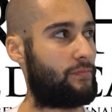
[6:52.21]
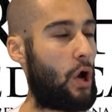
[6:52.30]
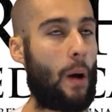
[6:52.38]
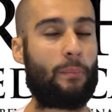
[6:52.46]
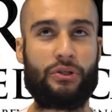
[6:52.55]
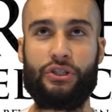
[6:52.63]

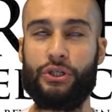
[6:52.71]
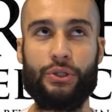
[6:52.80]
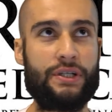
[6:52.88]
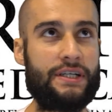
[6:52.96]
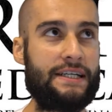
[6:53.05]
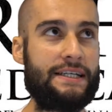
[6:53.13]

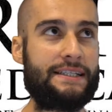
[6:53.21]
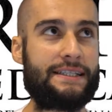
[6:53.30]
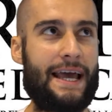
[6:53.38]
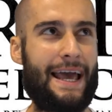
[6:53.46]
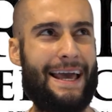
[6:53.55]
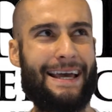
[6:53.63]
opportunities
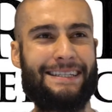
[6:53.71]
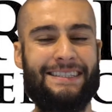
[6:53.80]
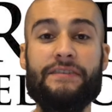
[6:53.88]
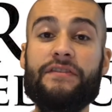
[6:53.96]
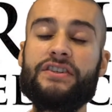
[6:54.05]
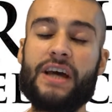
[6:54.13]
and
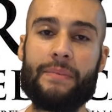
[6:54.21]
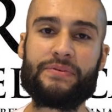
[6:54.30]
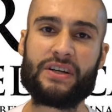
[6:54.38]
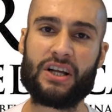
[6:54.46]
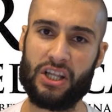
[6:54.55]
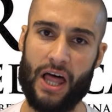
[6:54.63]
different types
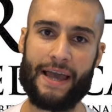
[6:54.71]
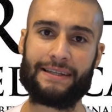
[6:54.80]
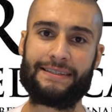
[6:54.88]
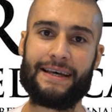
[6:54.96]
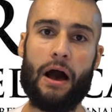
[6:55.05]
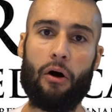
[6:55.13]
of
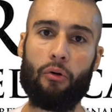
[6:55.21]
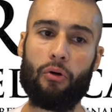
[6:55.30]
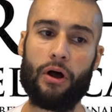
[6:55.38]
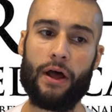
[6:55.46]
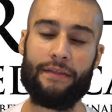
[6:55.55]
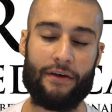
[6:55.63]
clientele
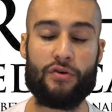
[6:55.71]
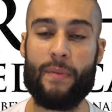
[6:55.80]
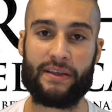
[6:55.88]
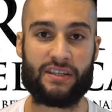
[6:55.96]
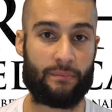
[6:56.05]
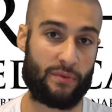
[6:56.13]
that you
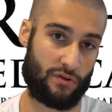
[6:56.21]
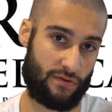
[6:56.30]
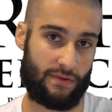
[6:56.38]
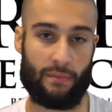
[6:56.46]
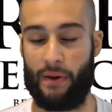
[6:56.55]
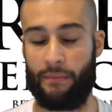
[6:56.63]
may, some
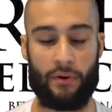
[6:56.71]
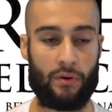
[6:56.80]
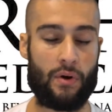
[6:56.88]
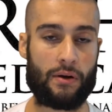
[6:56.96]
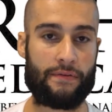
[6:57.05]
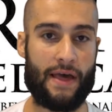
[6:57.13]
may want to
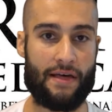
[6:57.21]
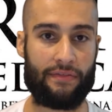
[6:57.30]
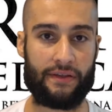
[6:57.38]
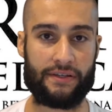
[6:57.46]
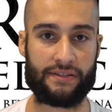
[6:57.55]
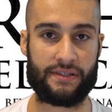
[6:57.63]
work with
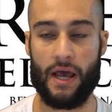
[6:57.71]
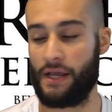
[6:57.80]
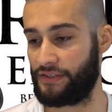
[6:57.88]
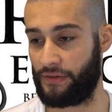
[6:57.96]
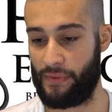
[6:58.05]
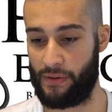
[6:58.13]
athletes,
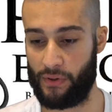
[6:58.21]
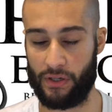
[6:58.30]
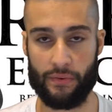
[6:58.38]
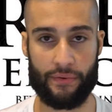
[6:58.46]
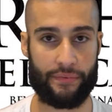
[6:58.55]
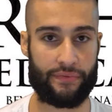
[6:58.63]
some may want to
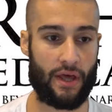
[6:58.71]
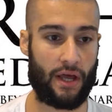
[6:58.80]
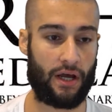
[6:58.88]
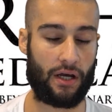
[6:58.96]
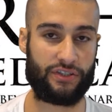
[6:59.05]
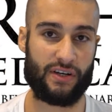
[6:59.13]
work with
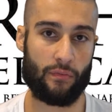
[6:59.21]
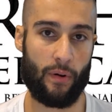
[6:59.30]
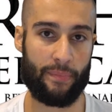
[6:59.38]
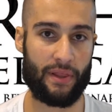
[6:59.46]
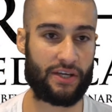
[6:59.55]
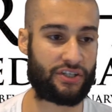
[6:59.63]
general
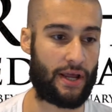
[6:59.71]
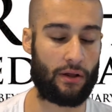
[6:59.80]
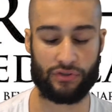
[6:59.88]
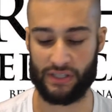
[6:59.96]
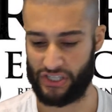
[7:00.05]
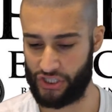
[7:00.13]
population,
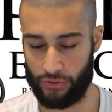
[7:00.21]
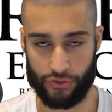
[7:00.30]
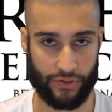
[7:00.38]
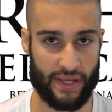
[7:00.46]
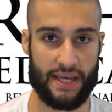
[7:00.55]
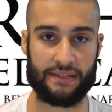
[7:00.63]
elderly,
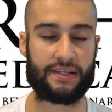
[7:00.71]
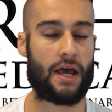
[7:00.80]
children, kids.